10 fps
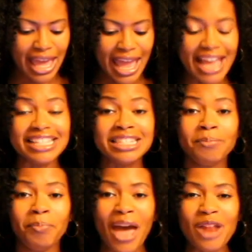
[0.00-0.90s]
His
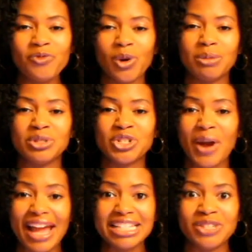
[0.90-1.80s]
bedroom
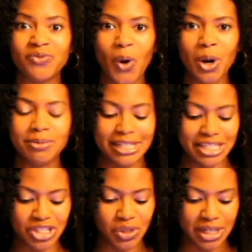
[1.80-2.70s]
transforms
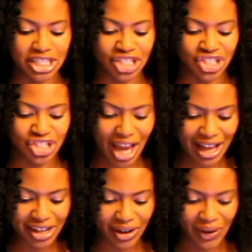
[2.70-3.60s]
into a
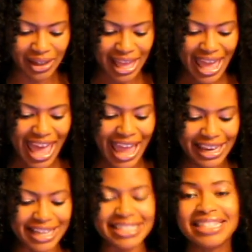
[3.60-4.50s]
jungle
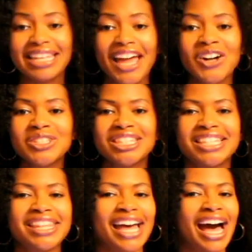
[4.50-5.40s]
and he sails
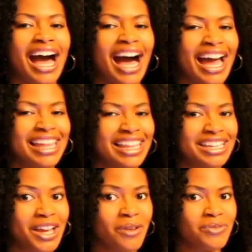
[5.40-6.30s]
to the
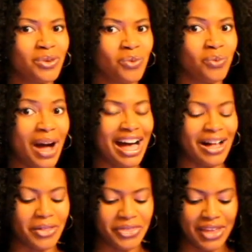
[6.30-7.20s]
island of the
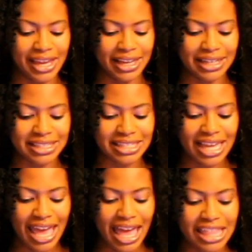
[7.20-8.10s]
wild things.
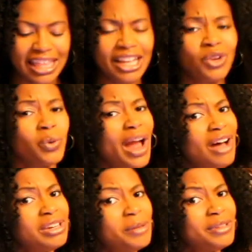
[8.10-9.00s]
They
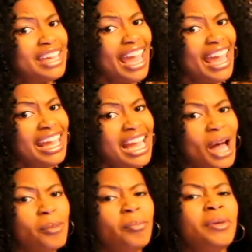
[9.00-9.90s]
crown him king,
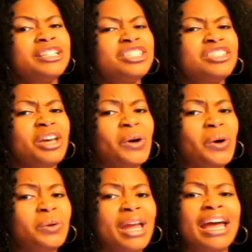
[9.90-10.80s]
but
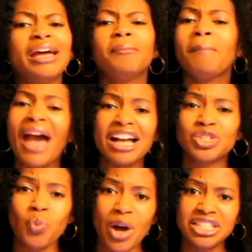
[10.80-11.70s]
soon
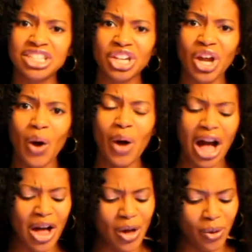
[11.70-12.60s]
Max wants to go
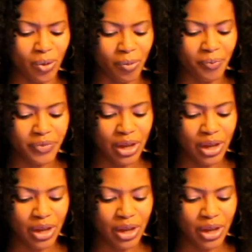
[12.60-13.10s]
home.